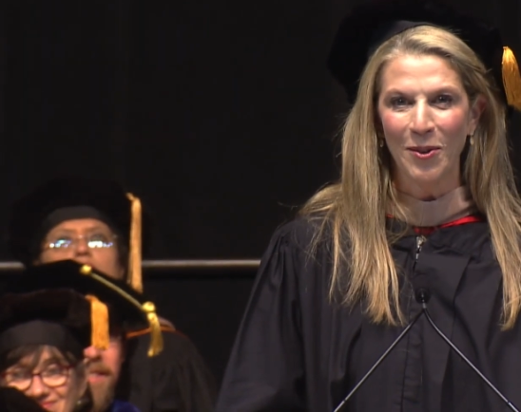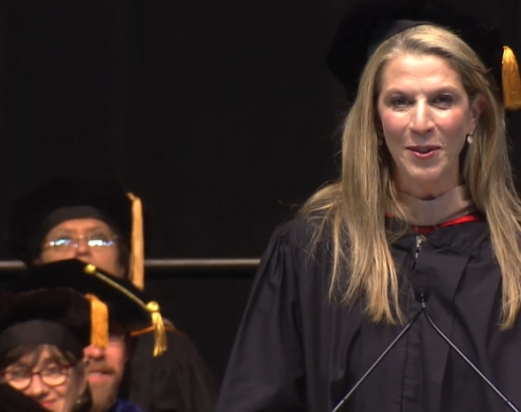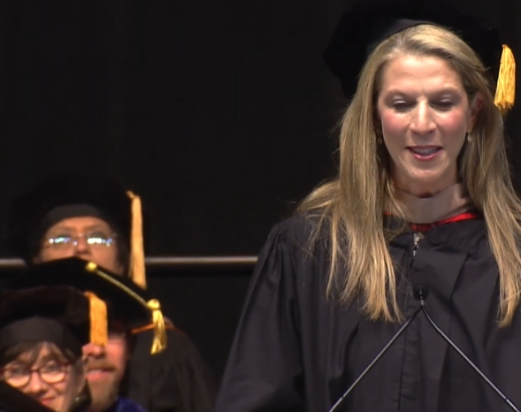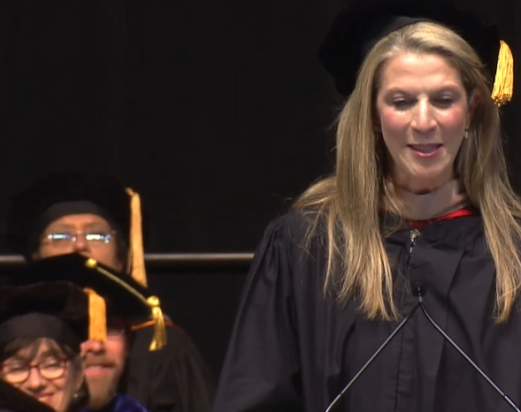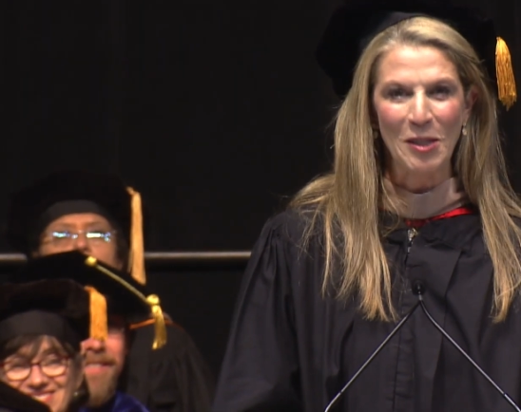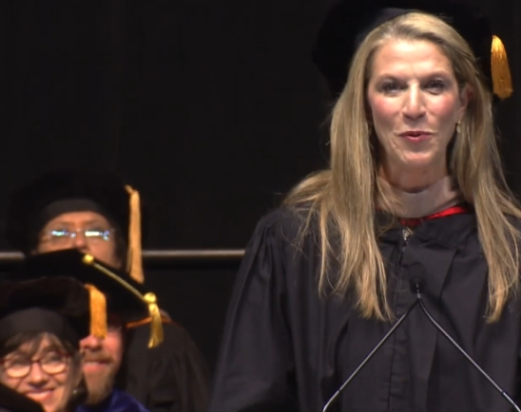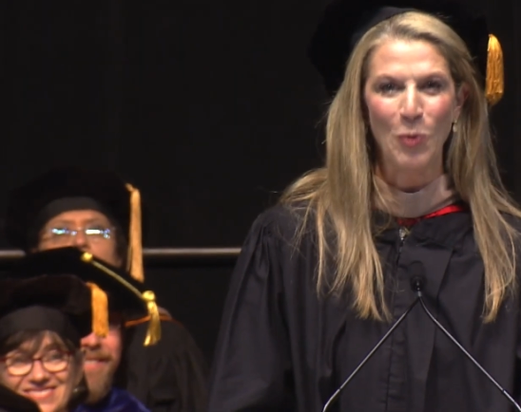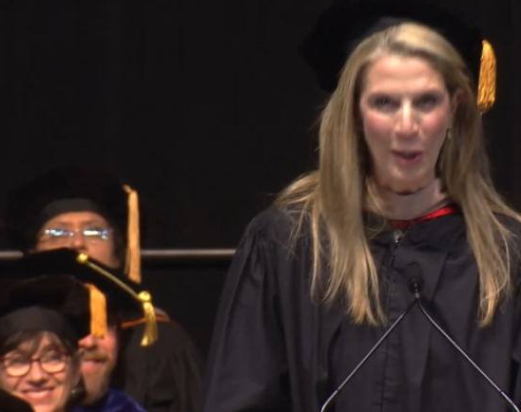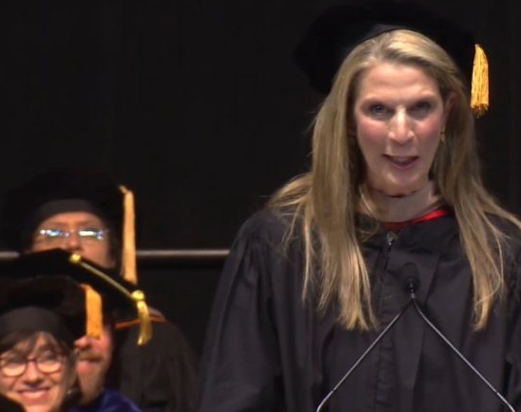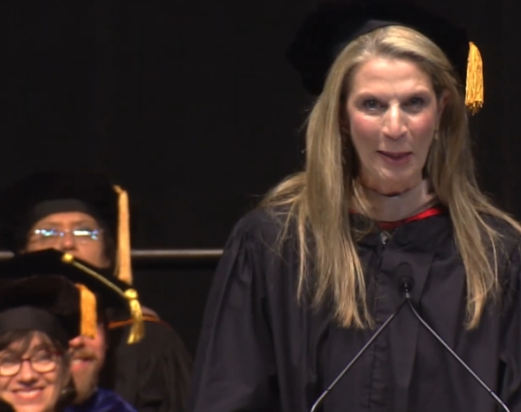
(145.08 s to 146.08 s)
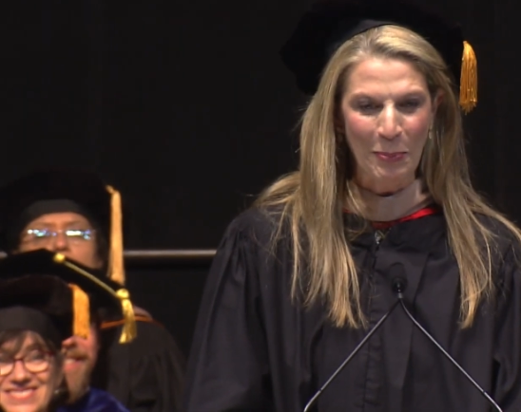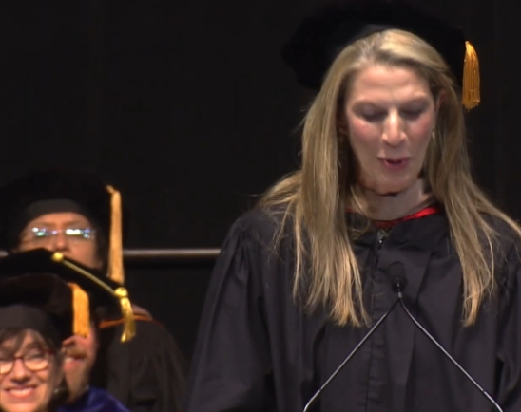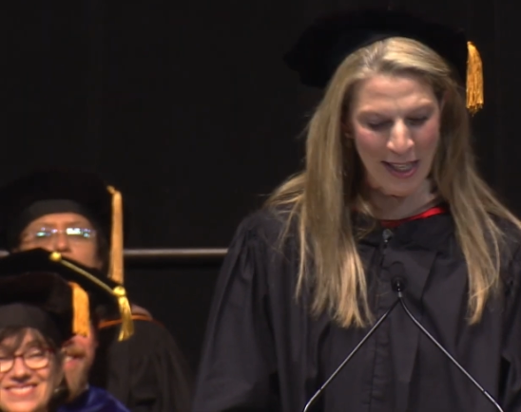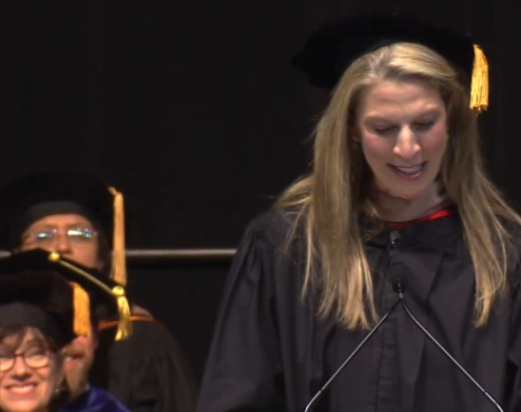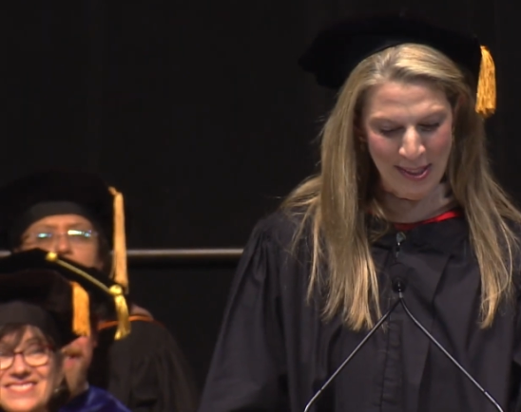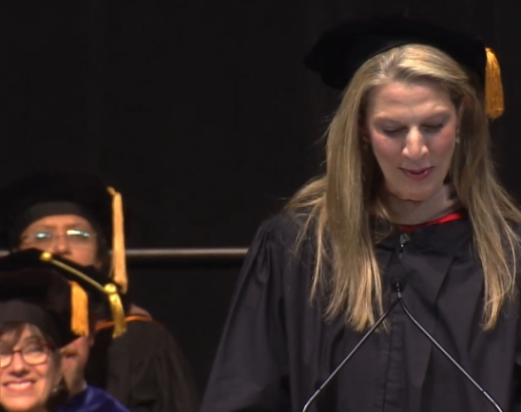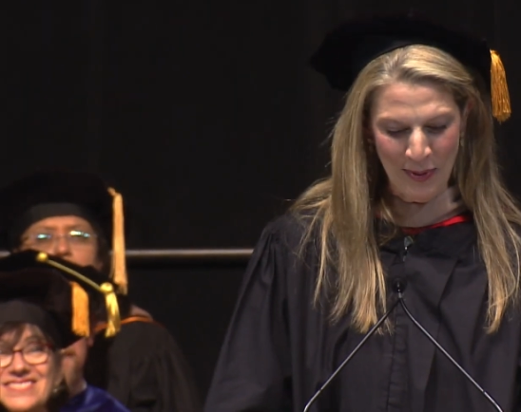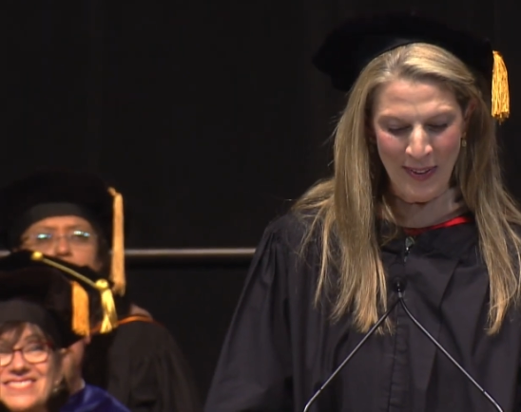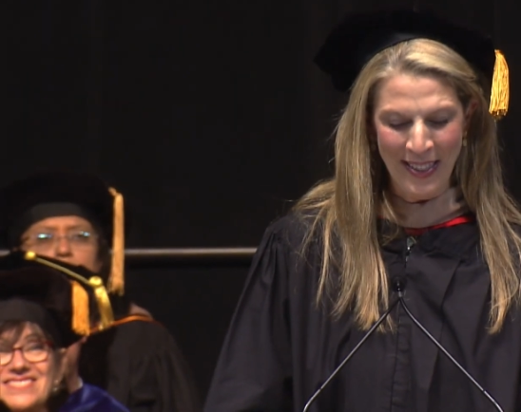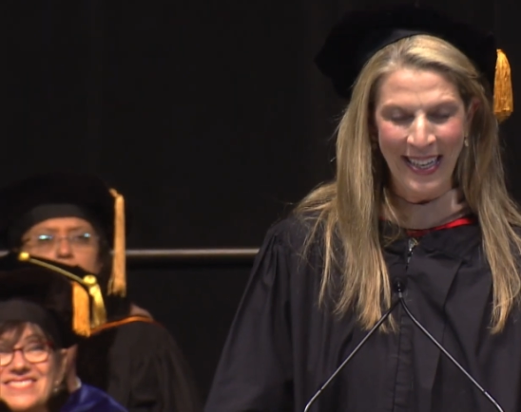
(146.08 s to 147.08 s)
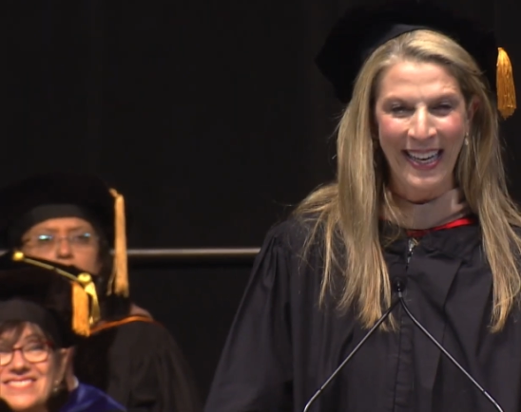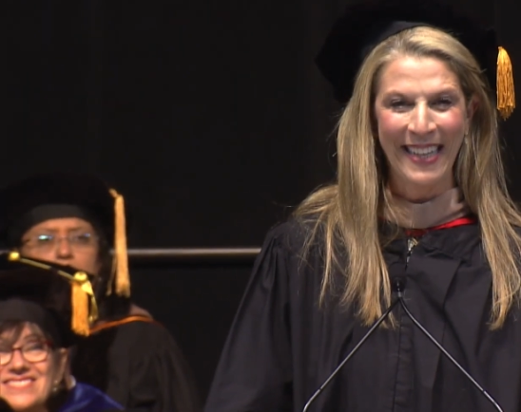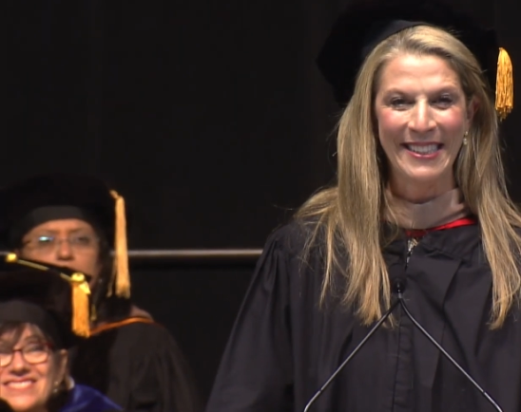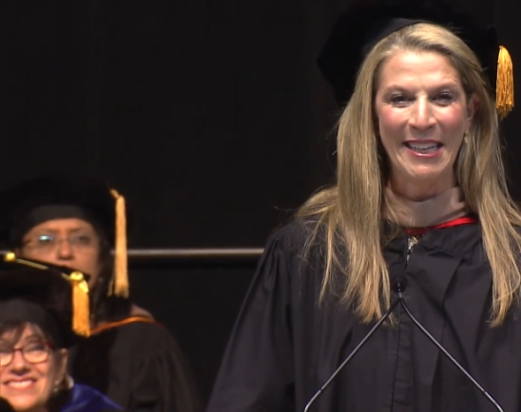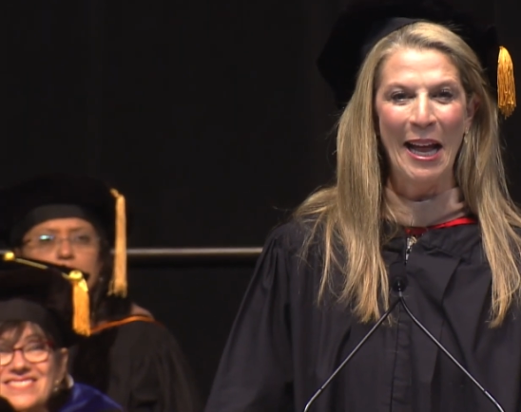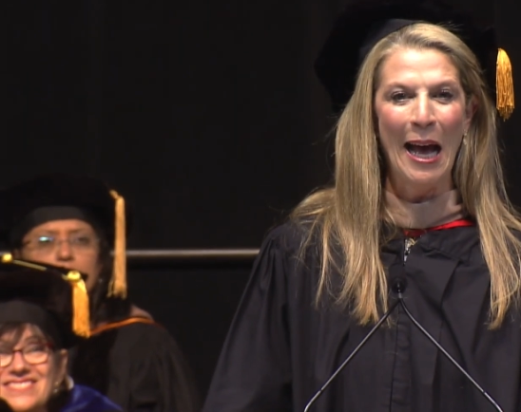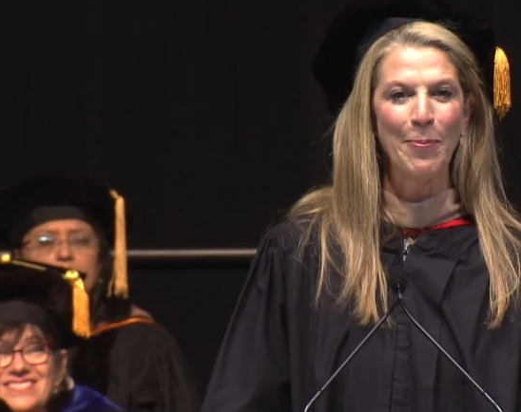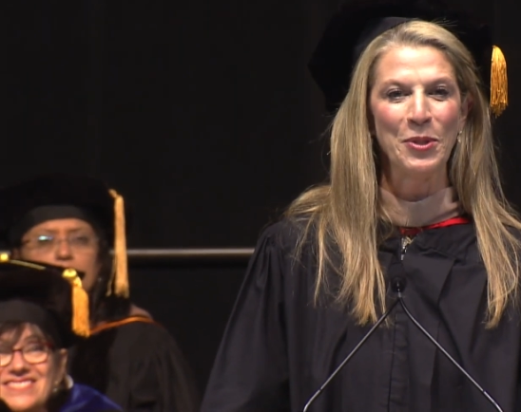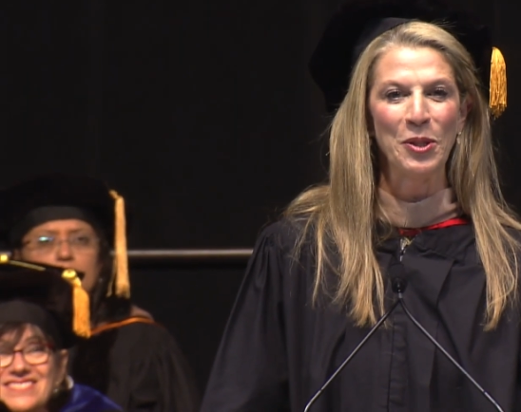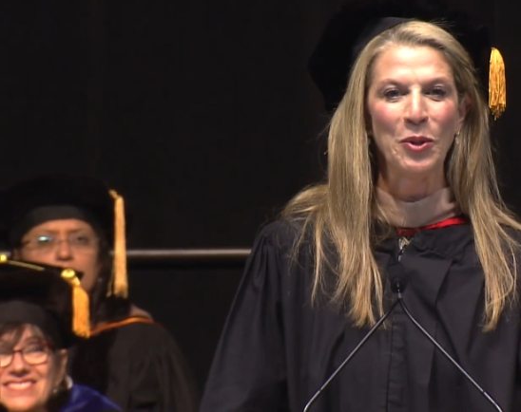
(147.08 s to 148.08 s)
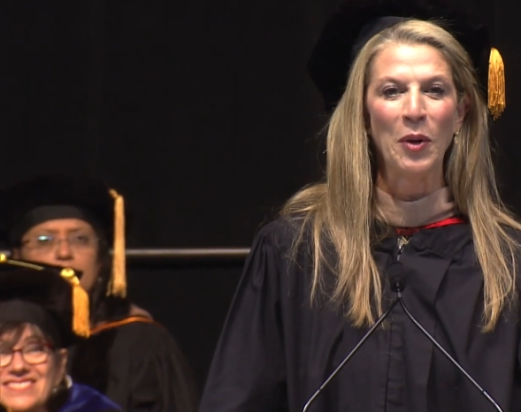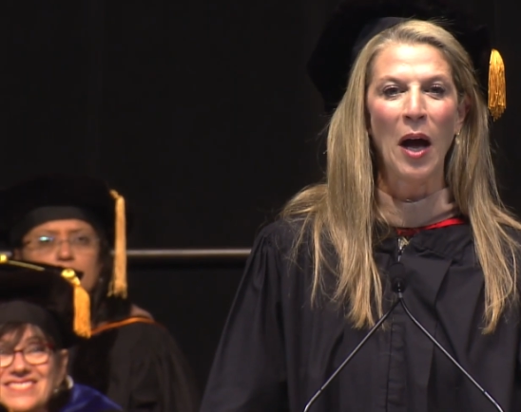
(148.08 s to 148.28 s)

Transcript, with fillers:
Speaker 1: this is really impressive. It's an absolute